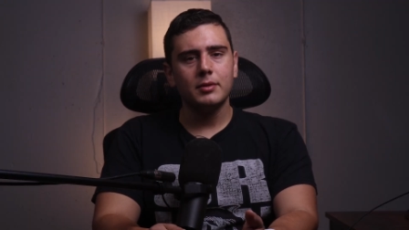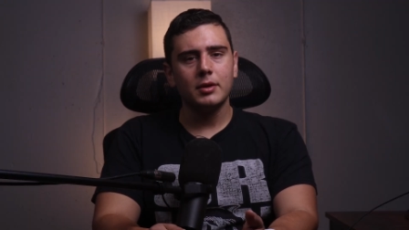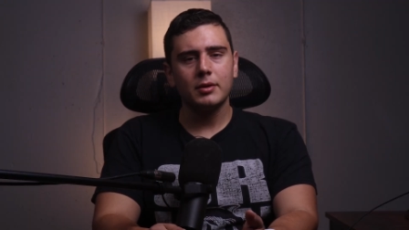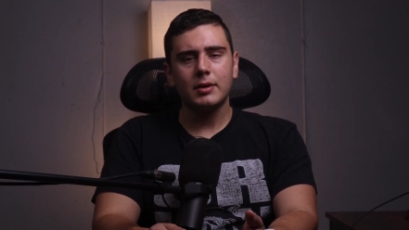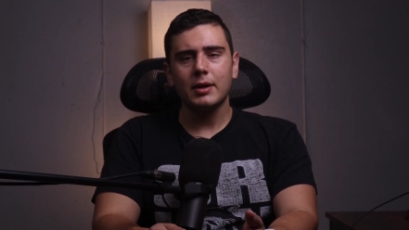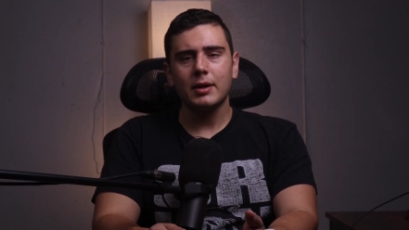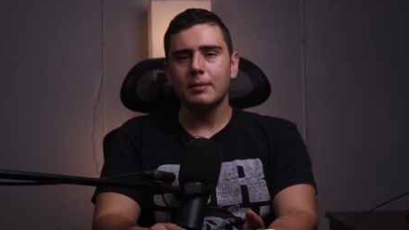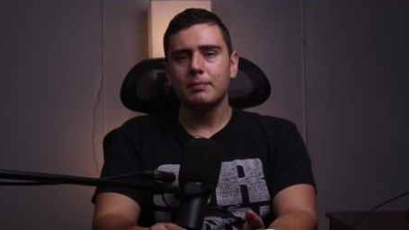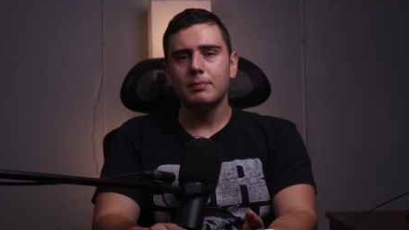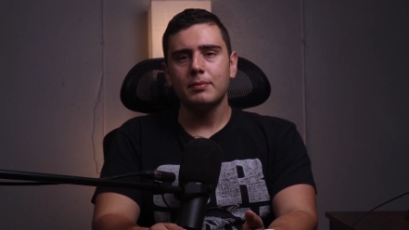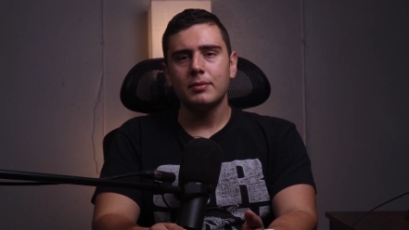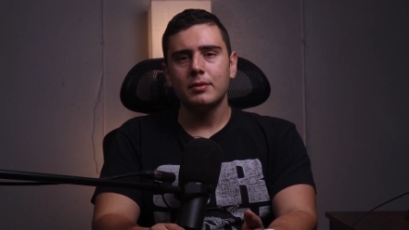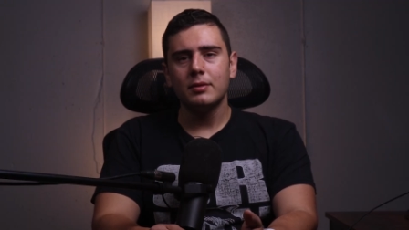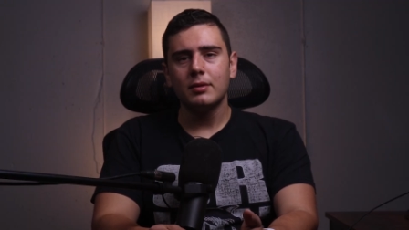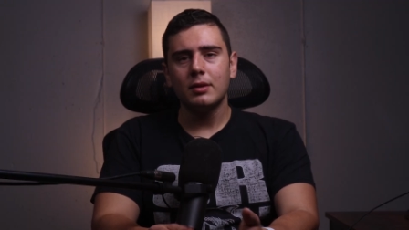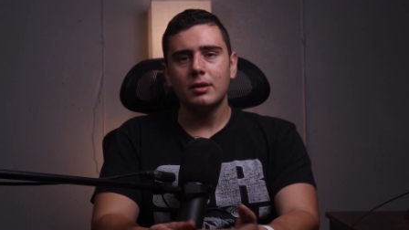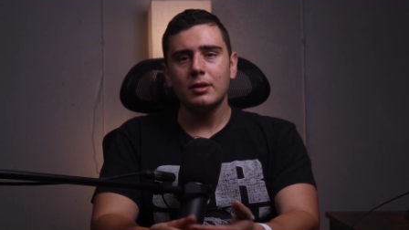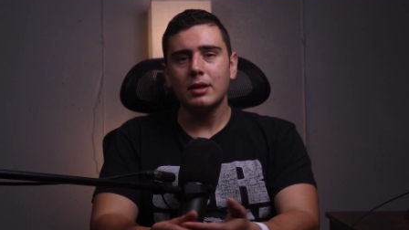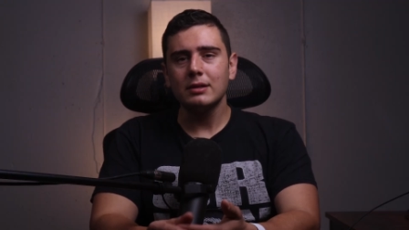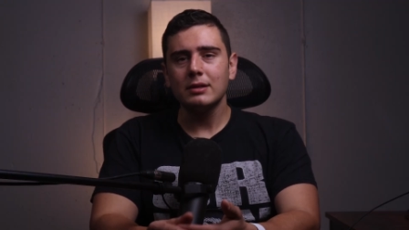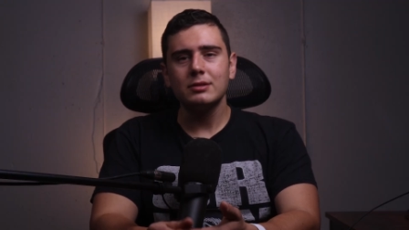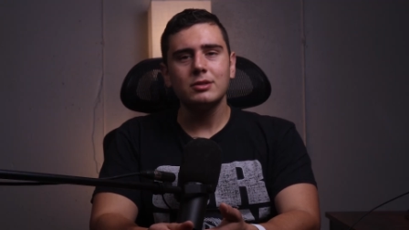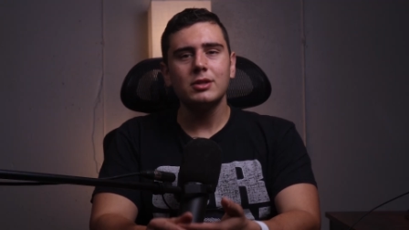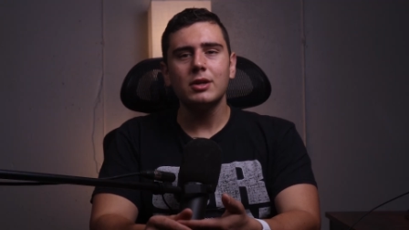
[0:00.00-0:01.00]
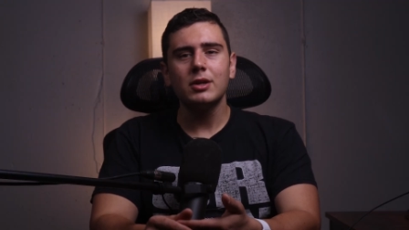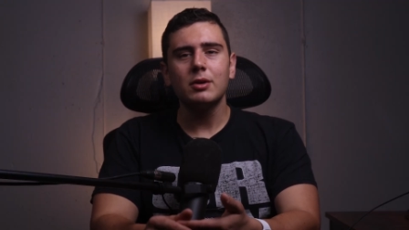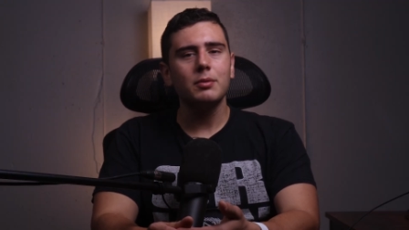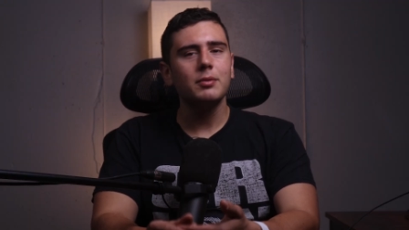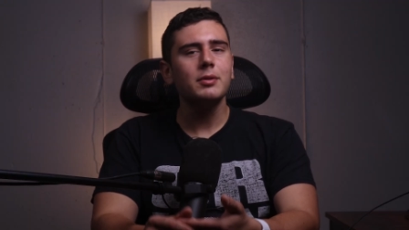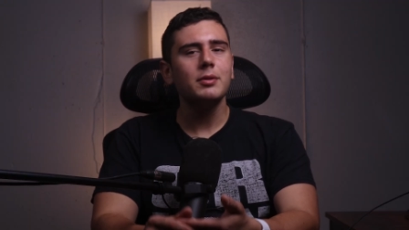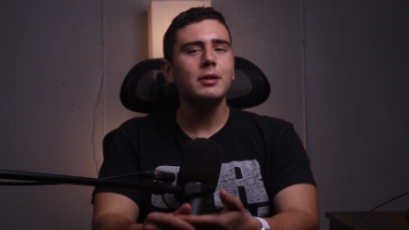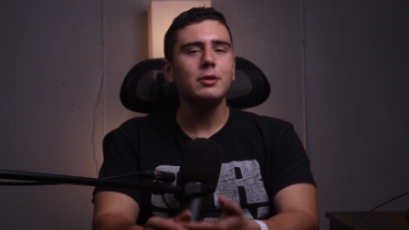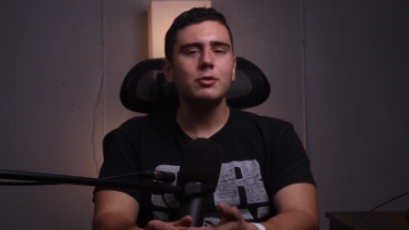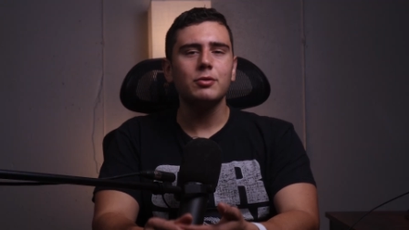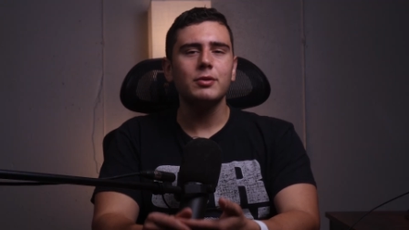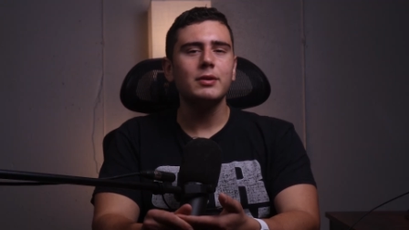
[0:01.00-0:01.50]
Okay, that's the
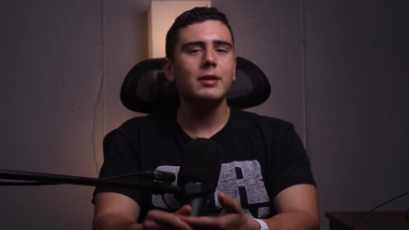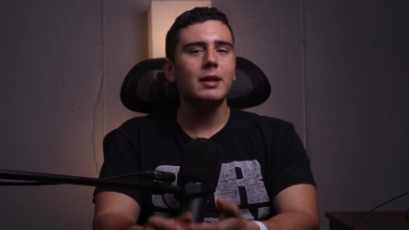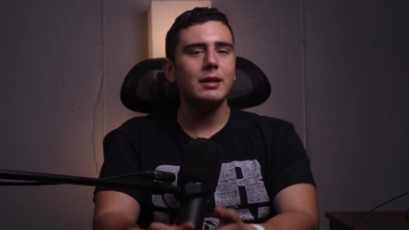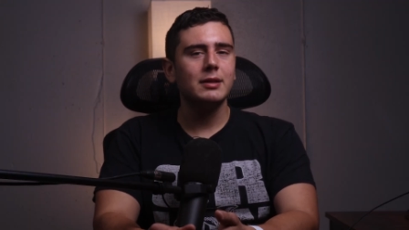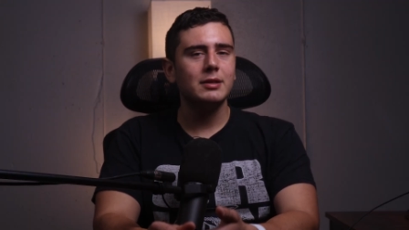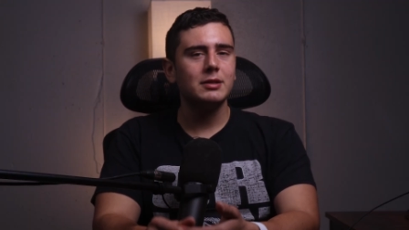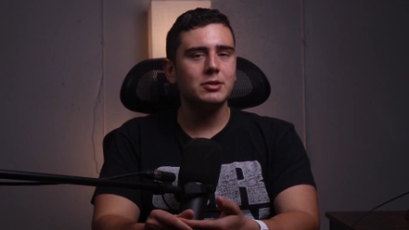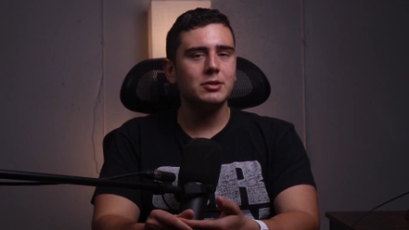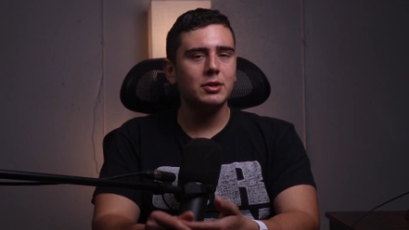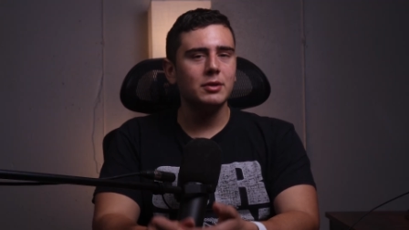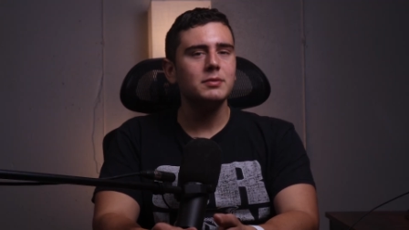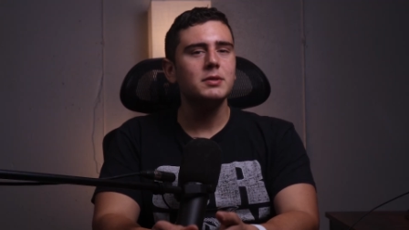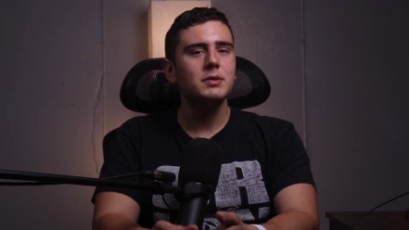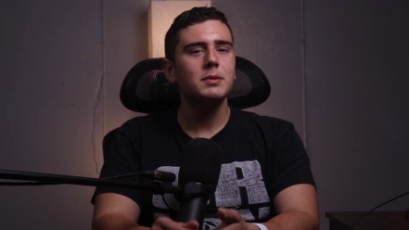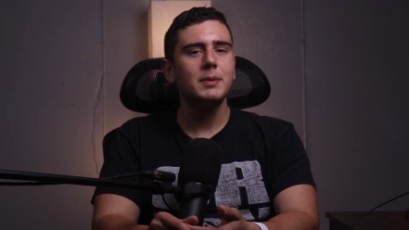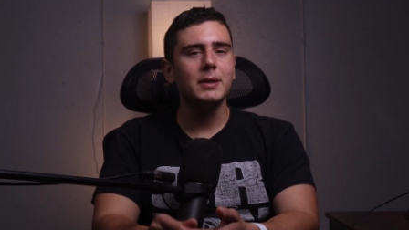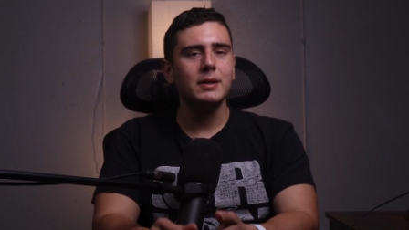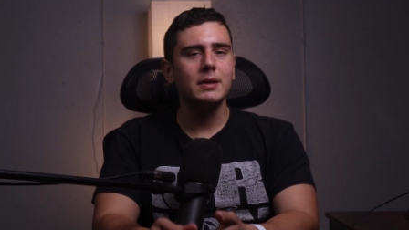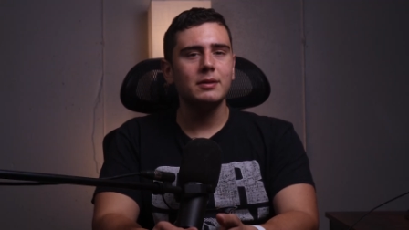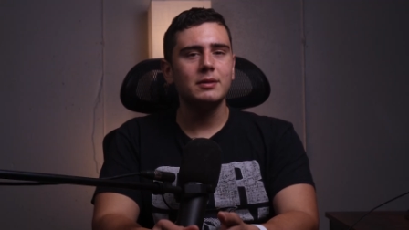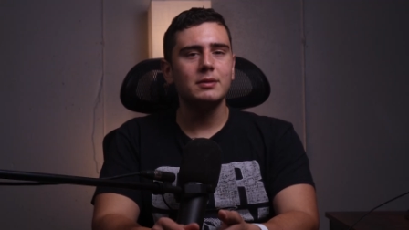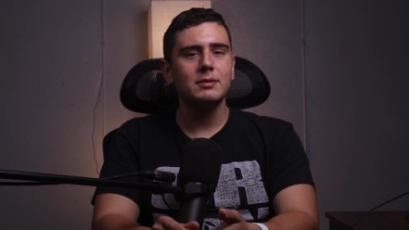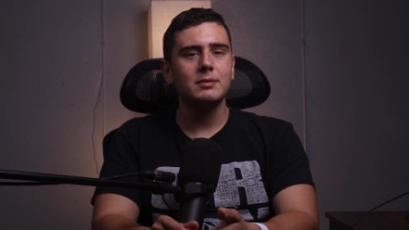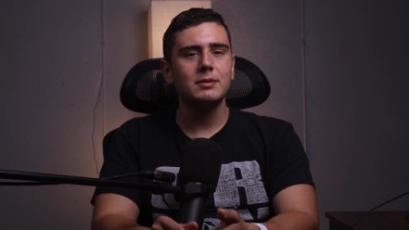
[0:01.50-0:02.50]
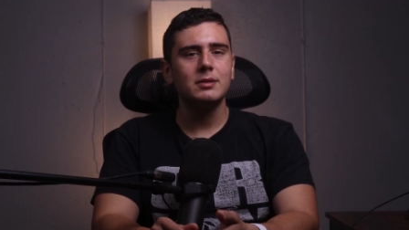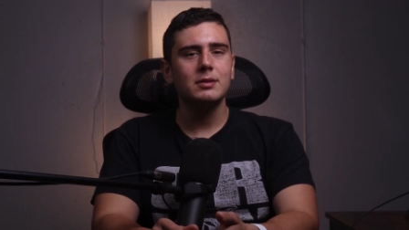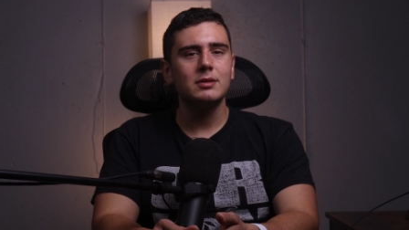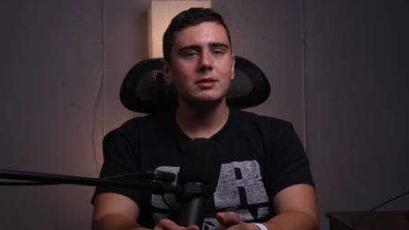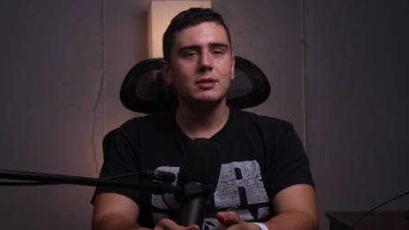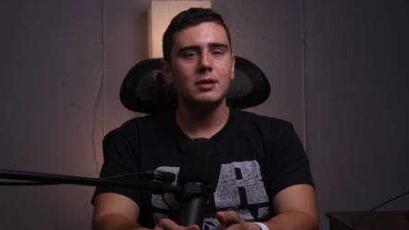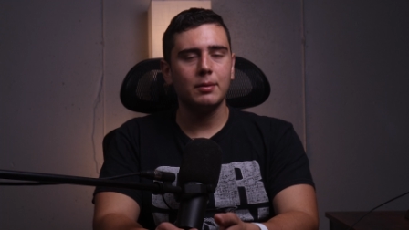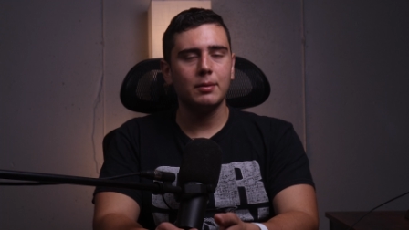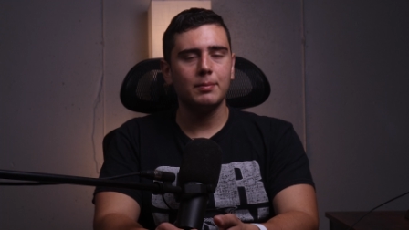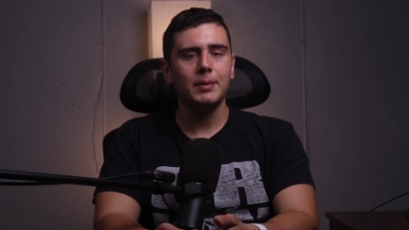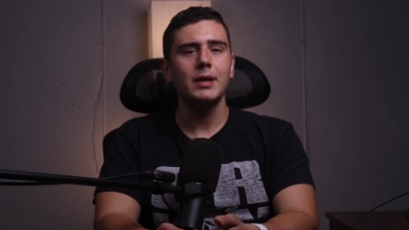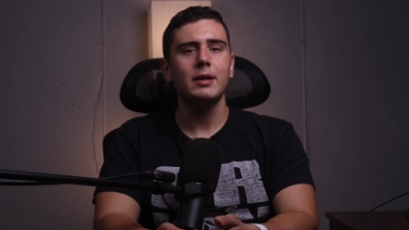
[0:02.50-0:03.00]
only three that deserve to be on the,
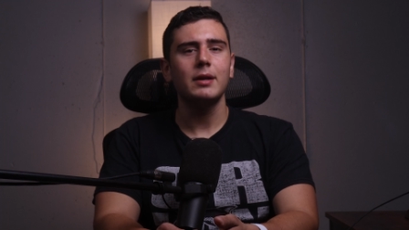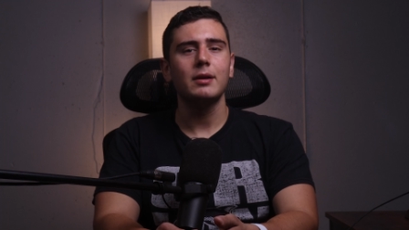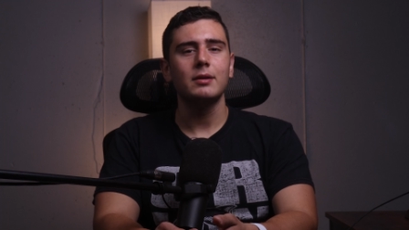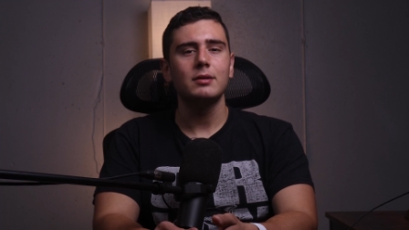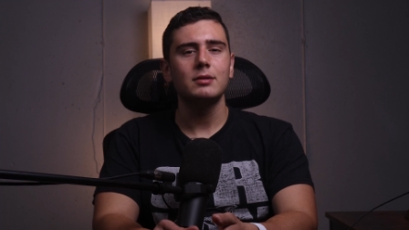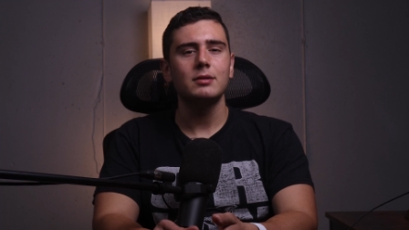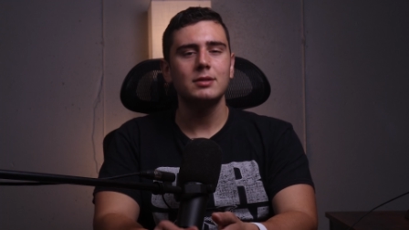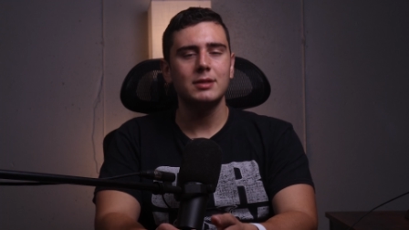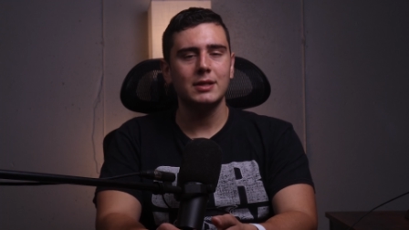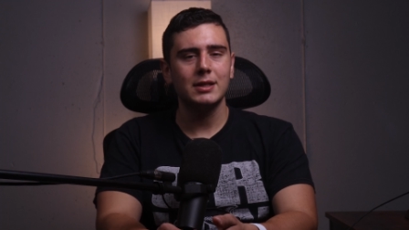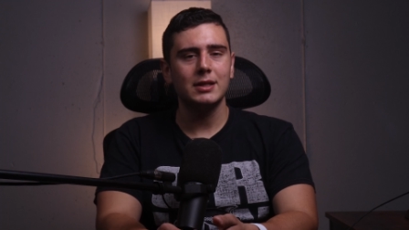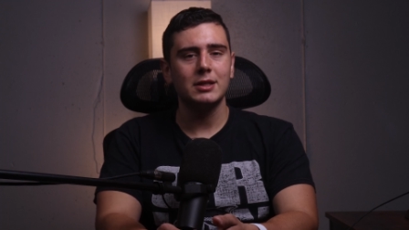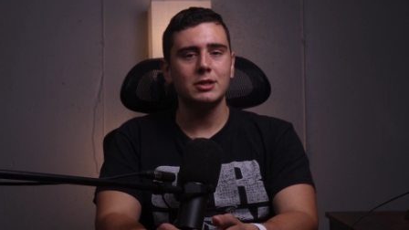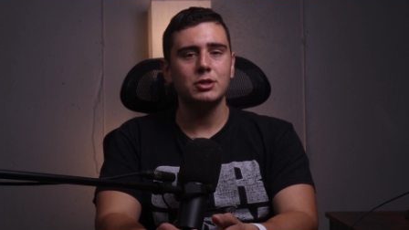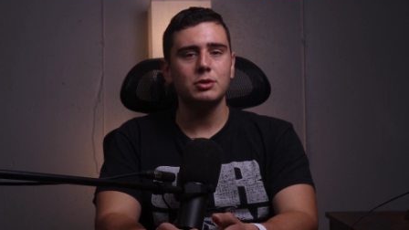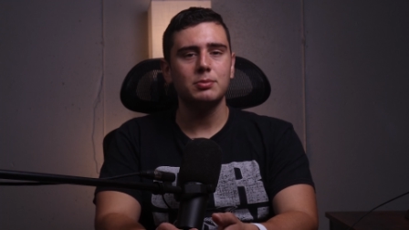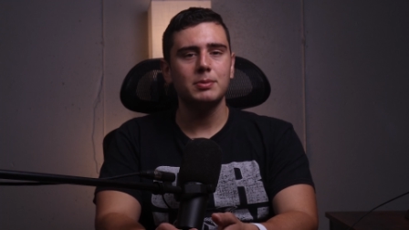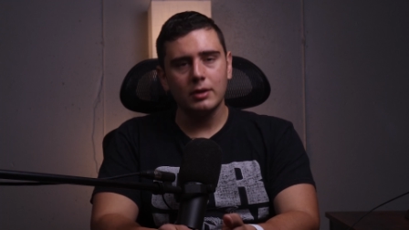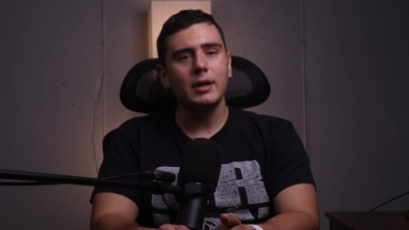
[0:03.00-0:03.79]
the debate stage.